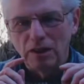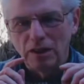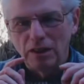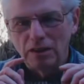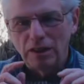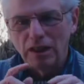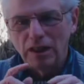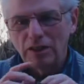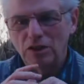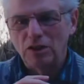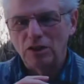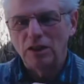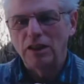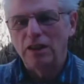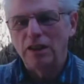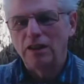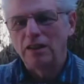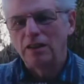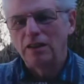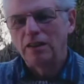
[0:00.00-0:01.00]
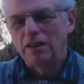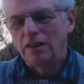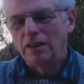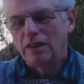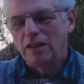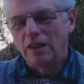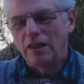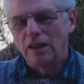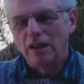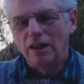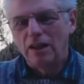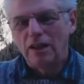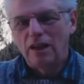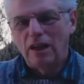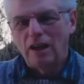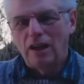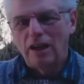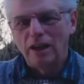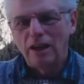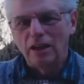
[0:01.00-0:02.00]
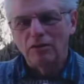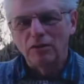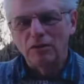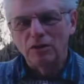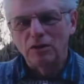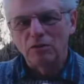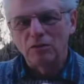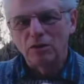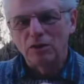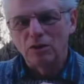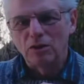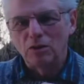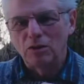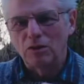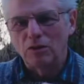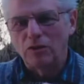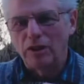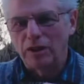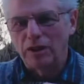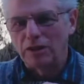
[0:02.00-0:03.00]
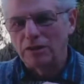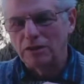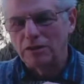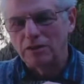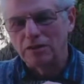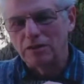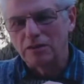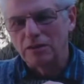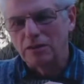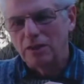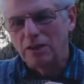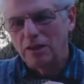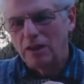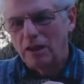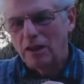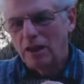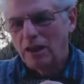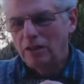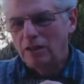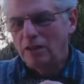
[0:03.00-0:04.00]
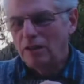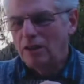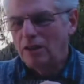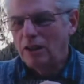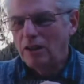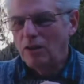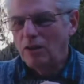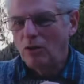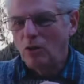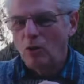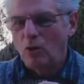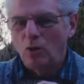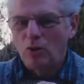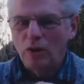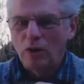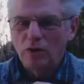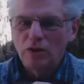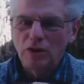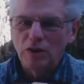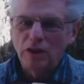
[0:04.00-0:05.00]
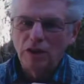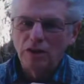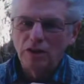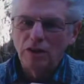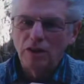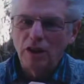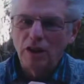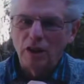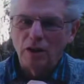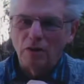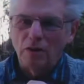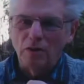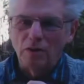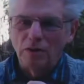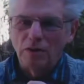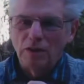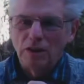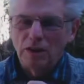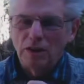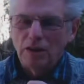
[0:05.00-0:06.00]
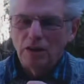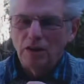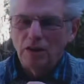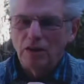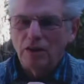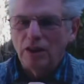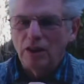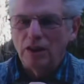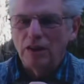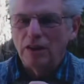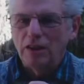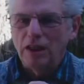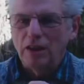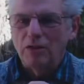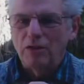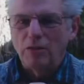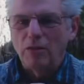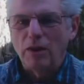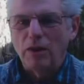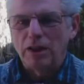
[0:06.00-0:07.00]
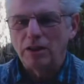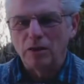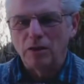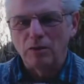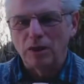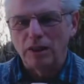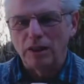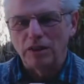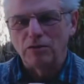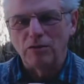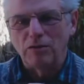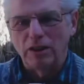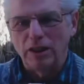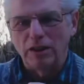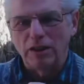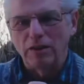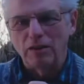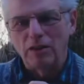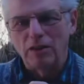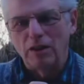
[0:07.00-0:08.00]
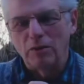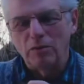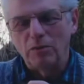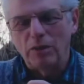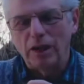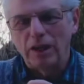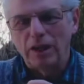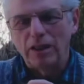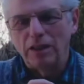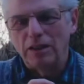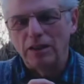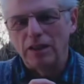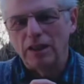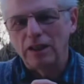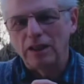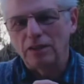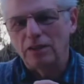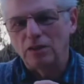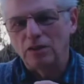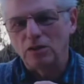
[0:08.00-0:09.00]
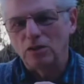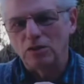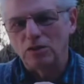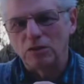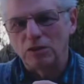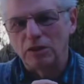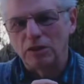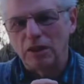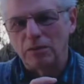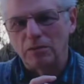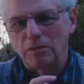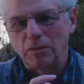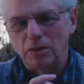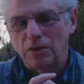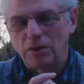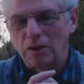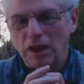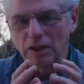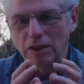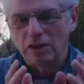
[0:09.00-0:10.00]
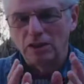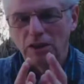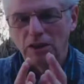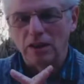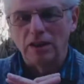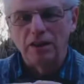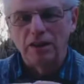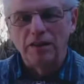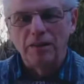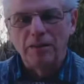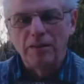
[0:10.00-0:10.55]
is actually higher as a result of this. And you think, all those years ago, you think it never matter, will it, really, paying in your national insurance stamp, but actually